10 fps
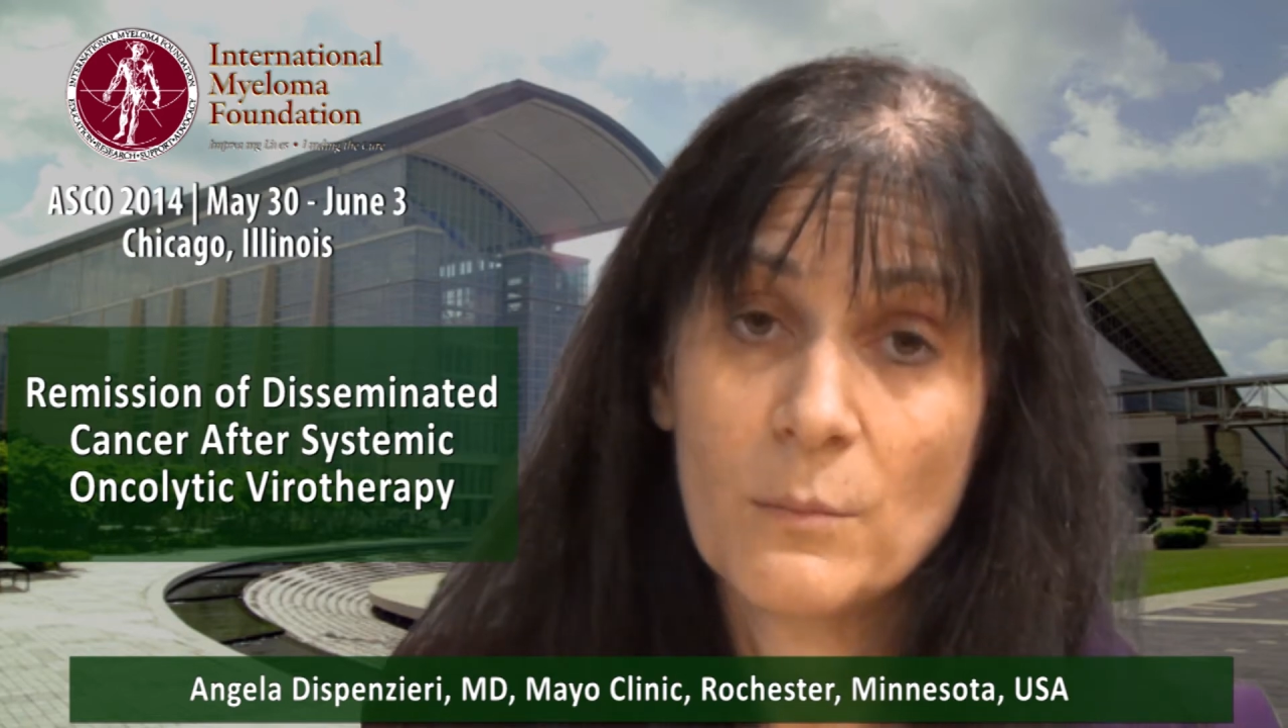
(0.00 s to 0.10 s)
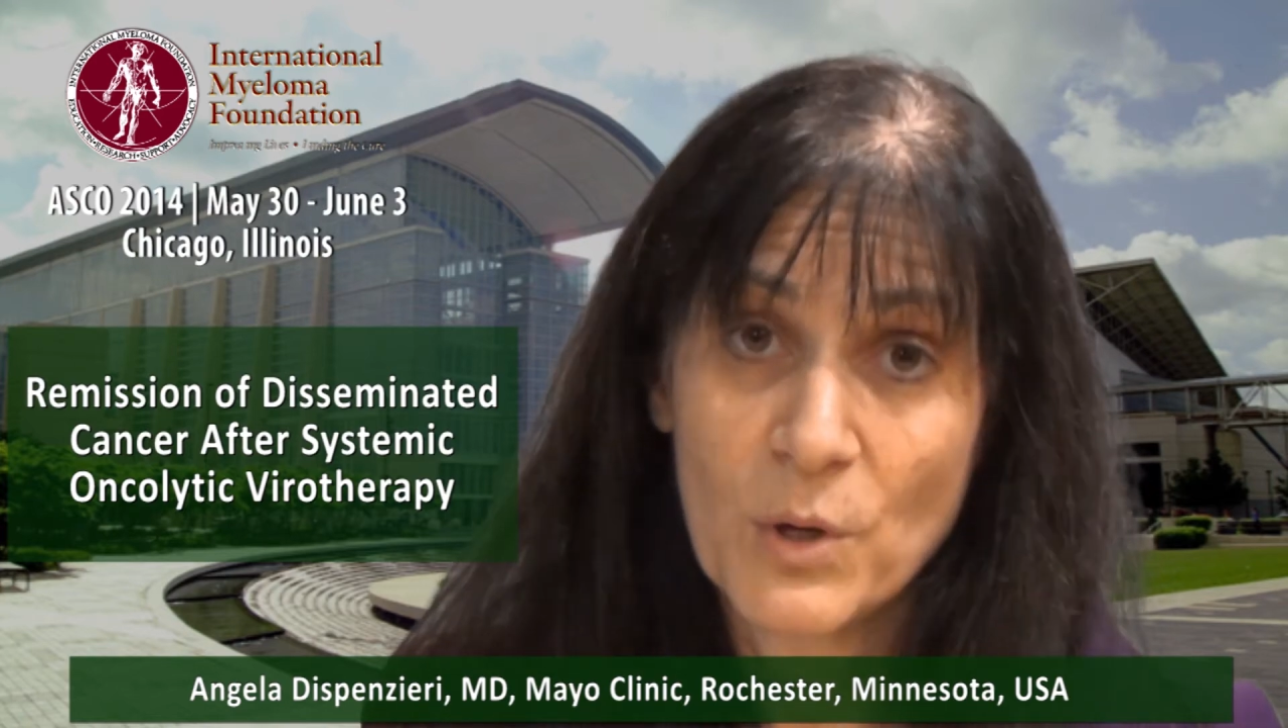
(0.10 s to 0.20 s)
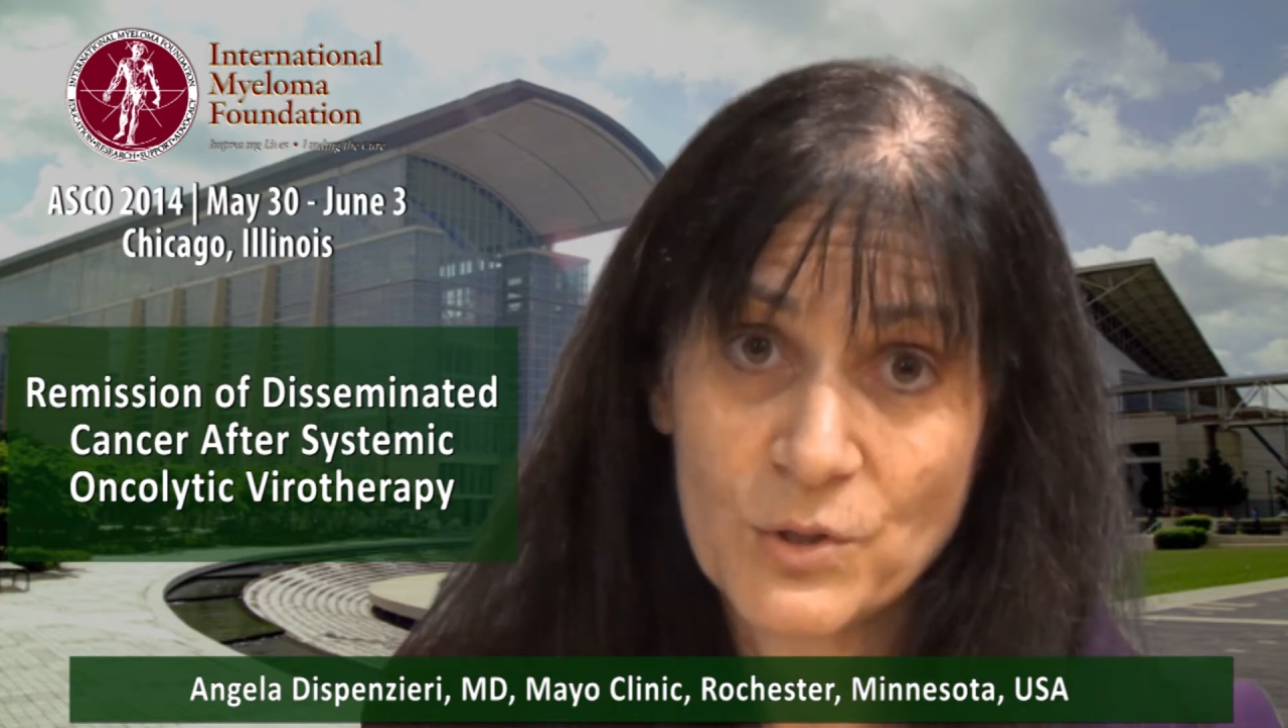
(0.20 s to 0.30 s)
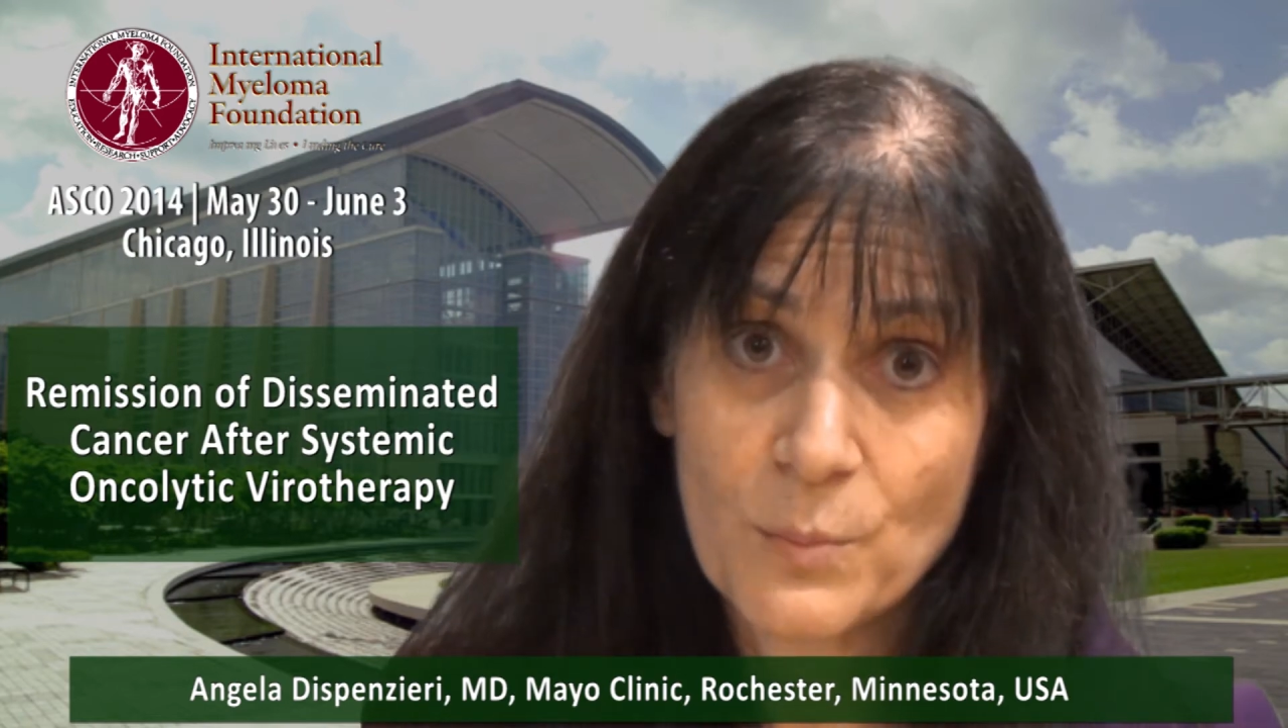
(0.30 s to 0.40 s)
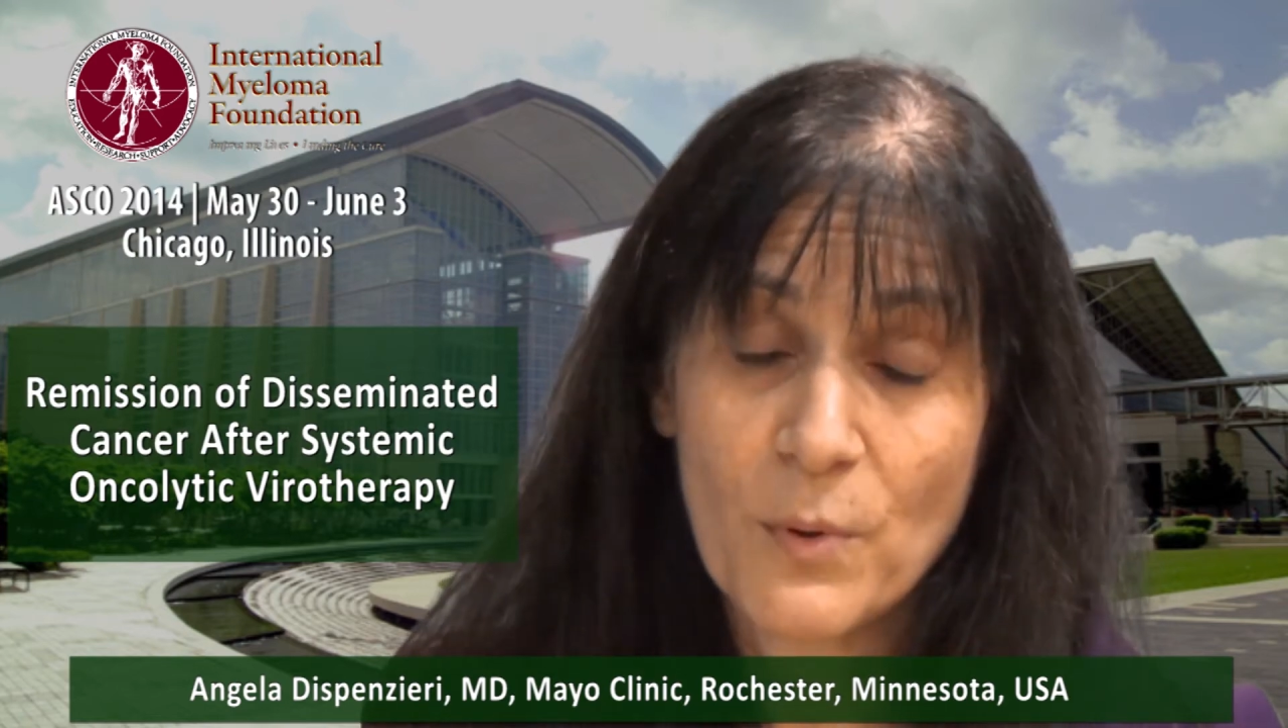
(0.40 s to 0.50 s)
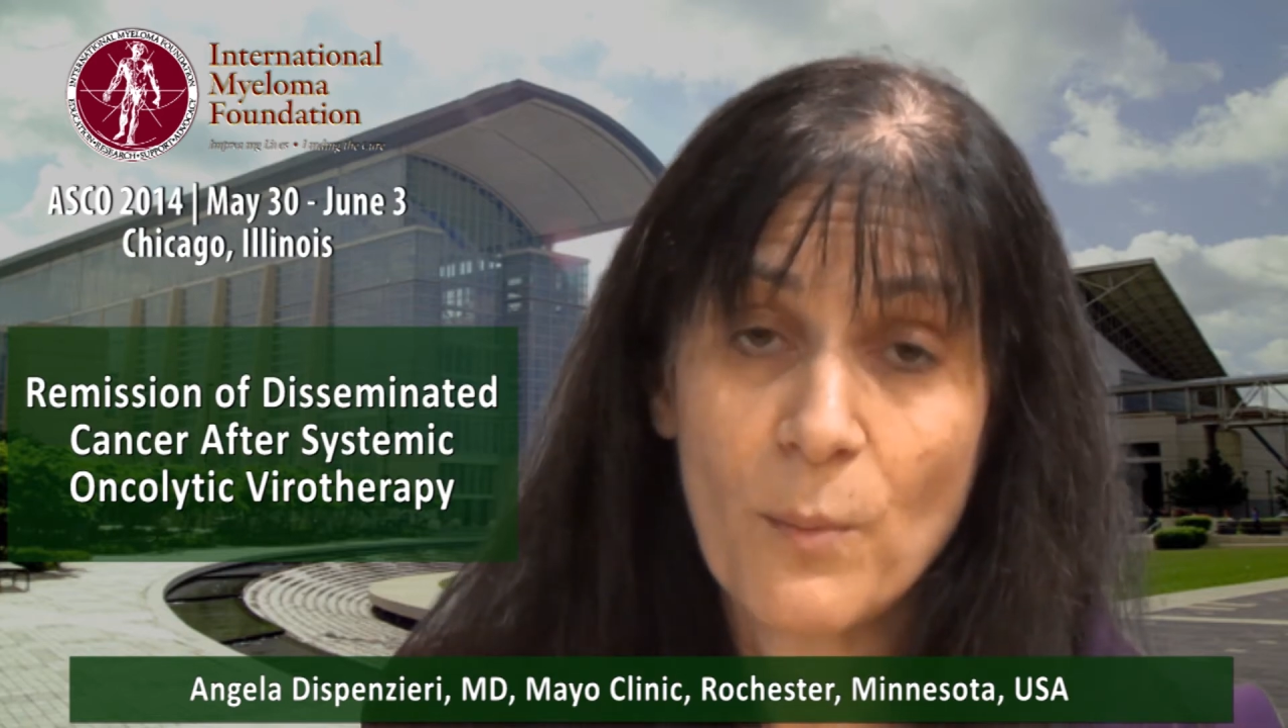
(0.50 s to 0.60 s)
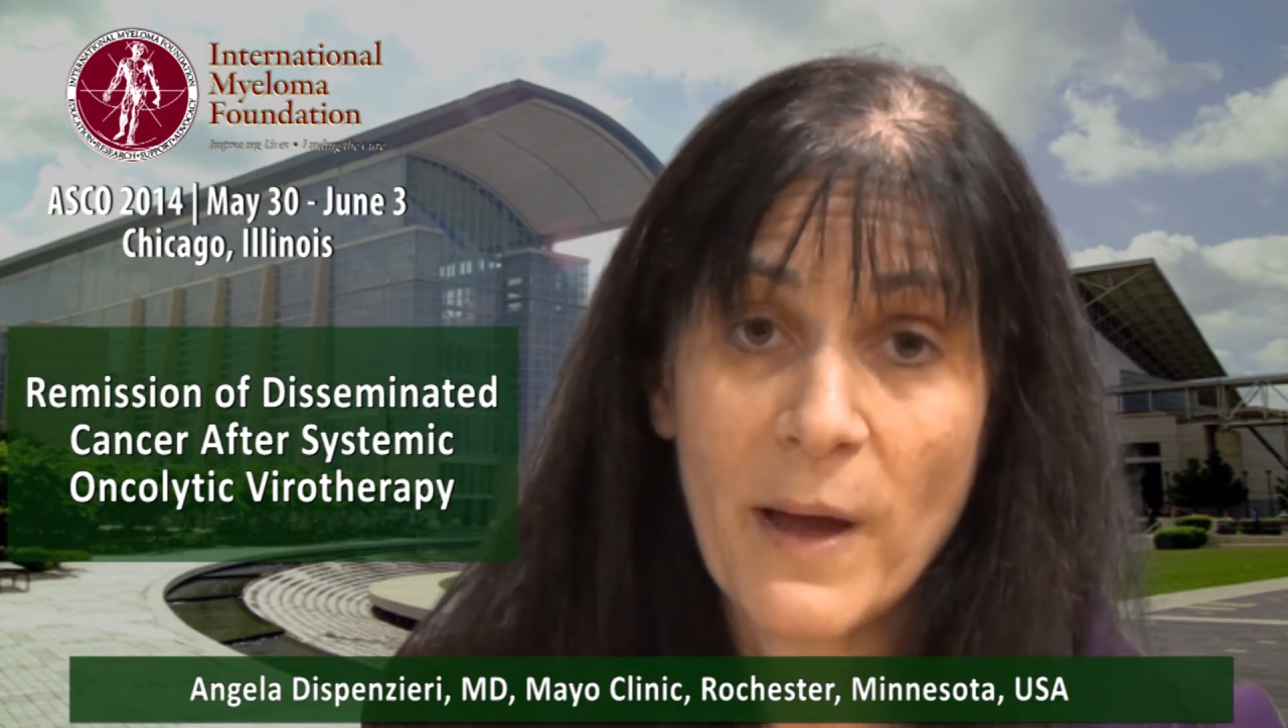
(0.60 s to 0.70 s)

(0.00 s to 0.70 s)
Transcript: the multiple